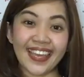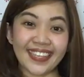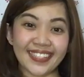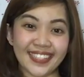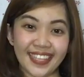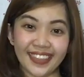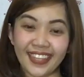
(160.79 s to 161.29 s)

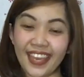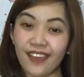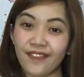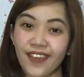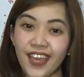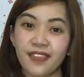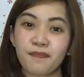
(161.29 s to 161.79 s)
Is
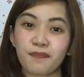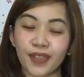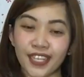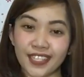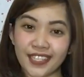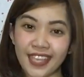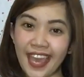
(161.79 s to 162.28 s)
11
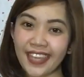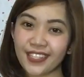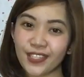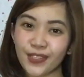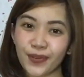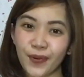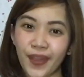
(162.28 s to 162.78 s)
plus
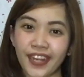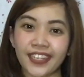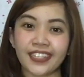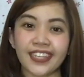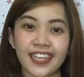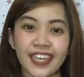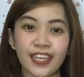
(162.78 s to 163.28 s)
x
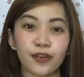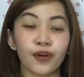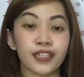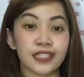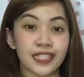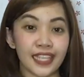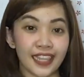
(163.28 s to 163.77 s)
squared
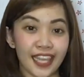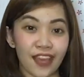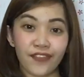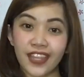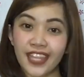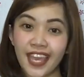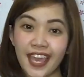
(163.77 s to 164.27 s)
equals
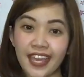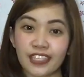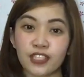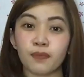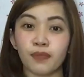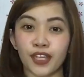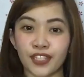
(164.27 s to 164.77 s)

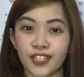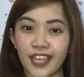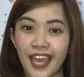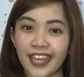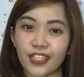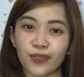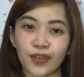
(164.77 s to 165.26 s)
11x plus
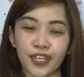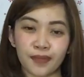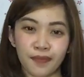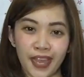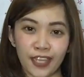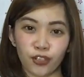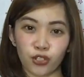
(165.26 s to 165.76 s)
x squared
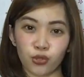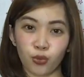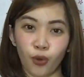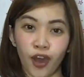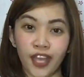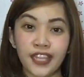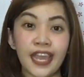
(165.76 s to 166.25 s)
minus
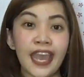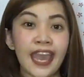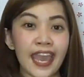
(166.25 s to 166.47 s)
1